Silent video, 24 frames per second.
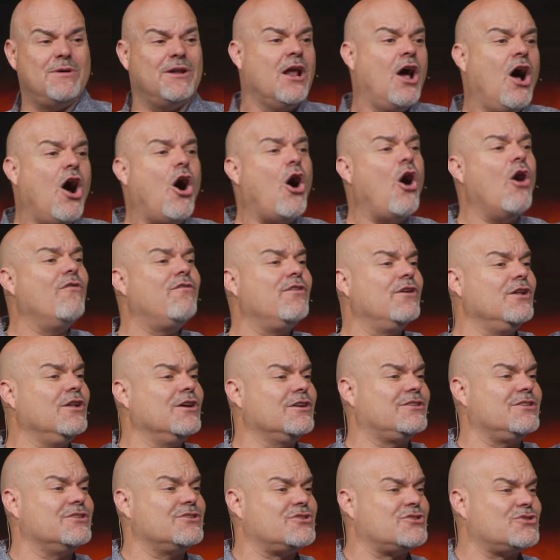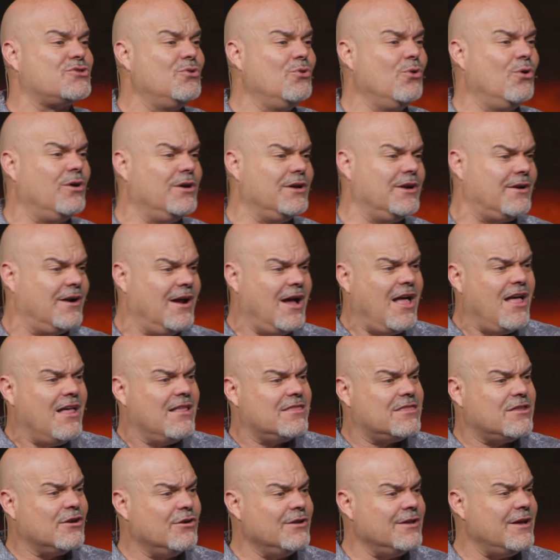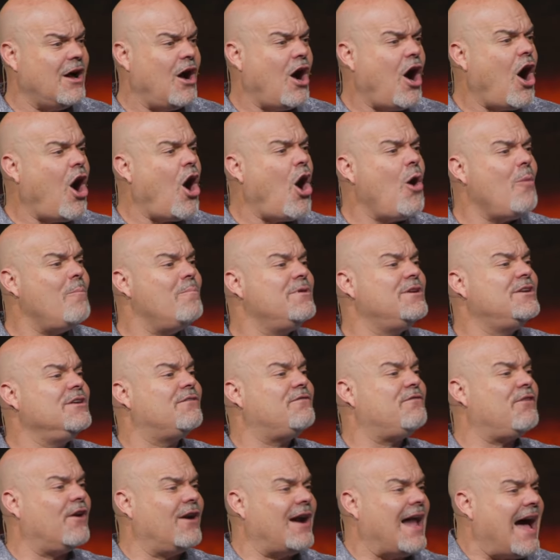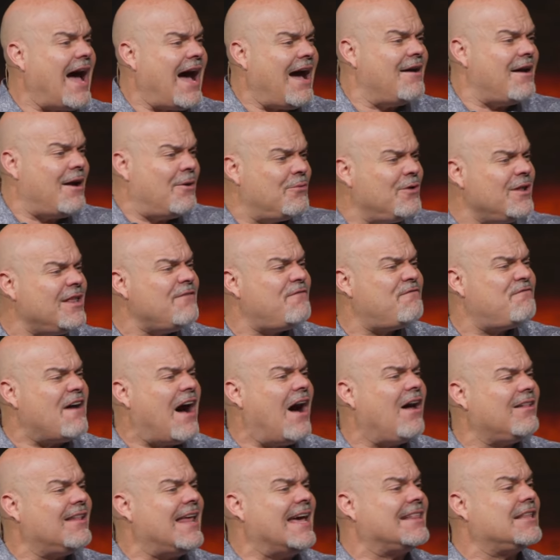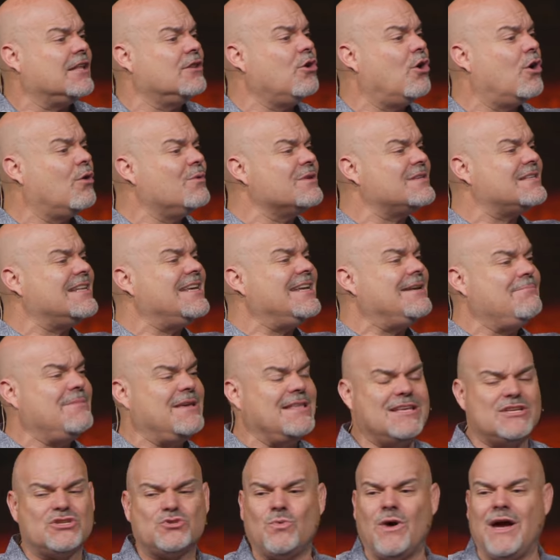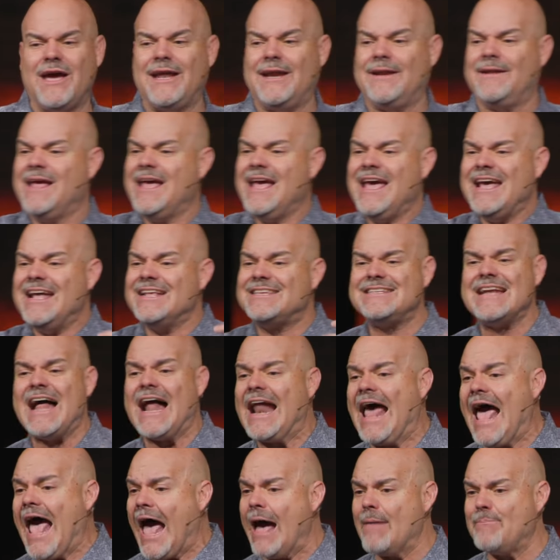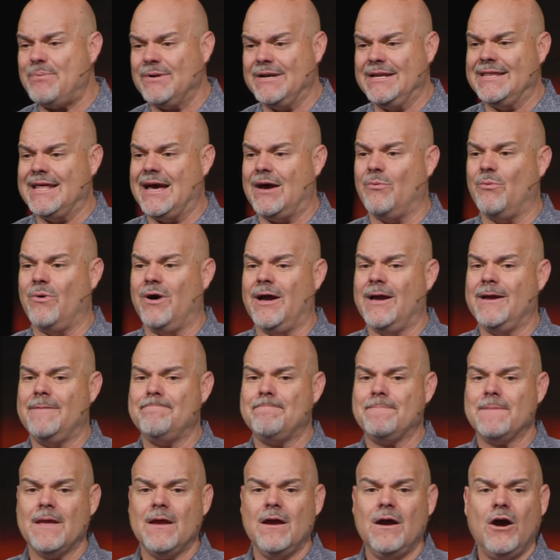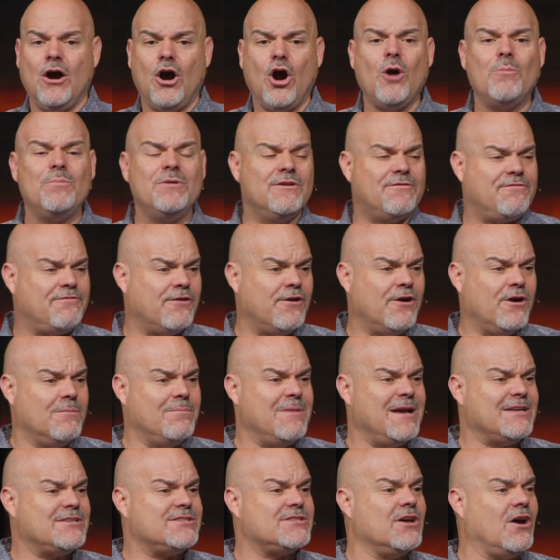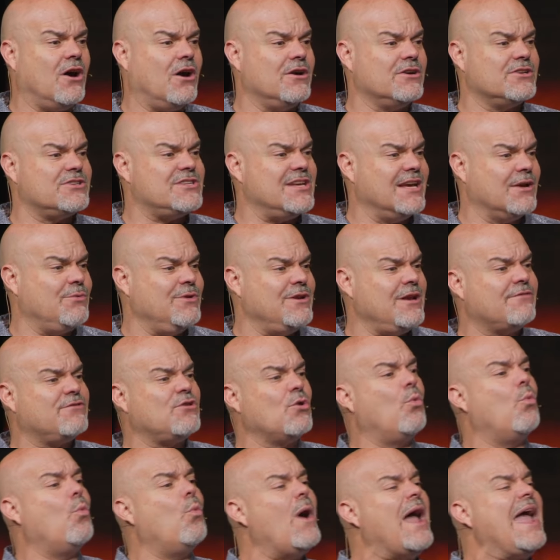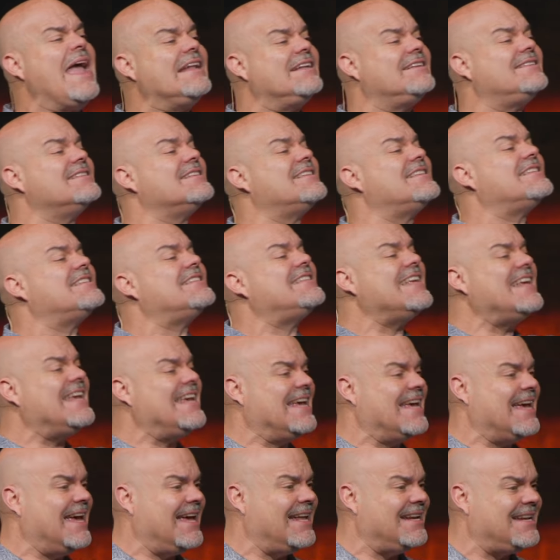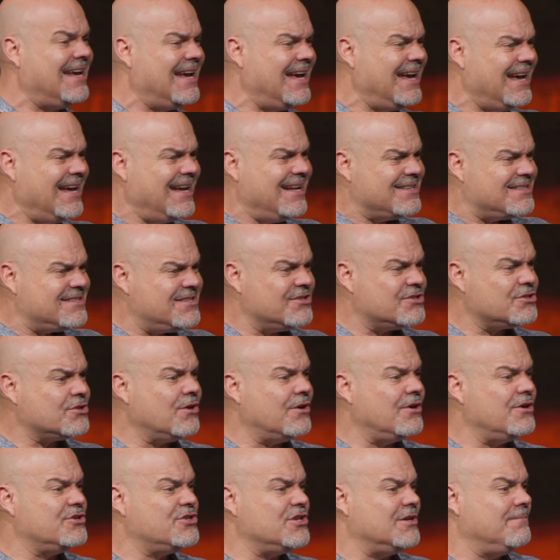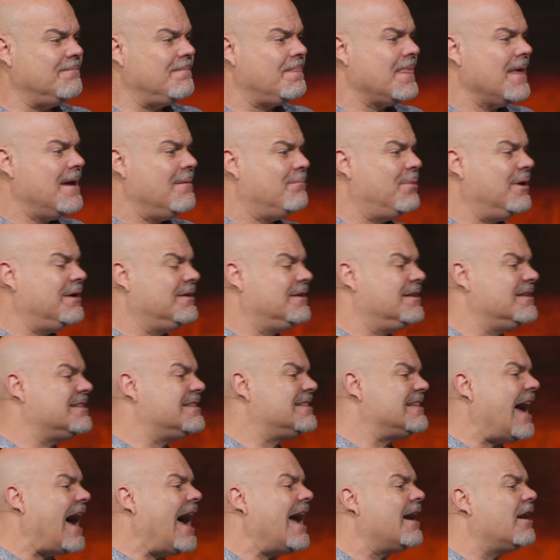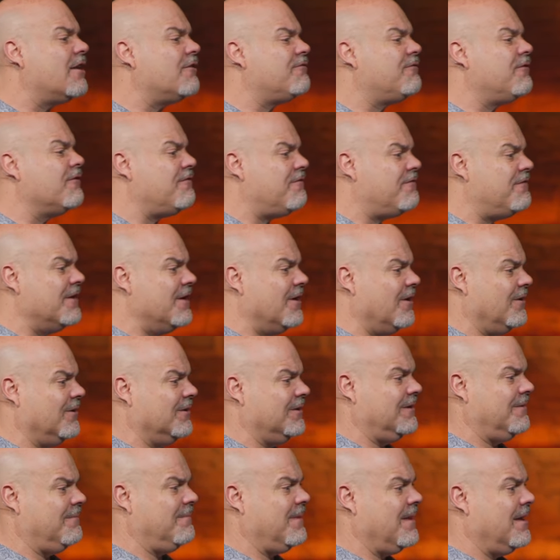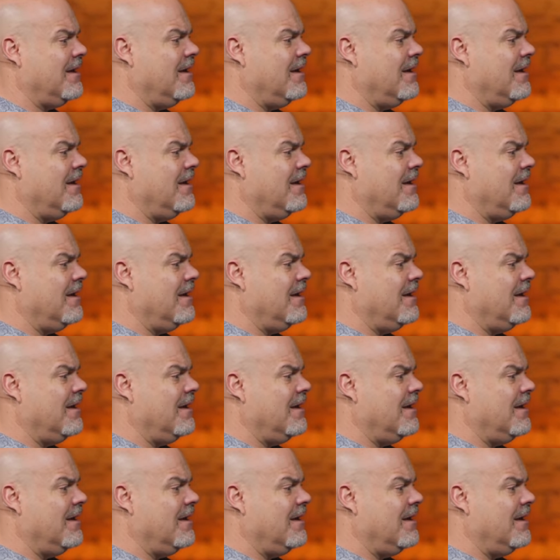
You've been overlooked at school. You're thoroughly, hope deferred. I, I really felt like the Lord was leading me this way, and it's not happening that way. Hope deferred makes the heart sick. When you have to wait to see it, it's discouraging, but desire fulfilled.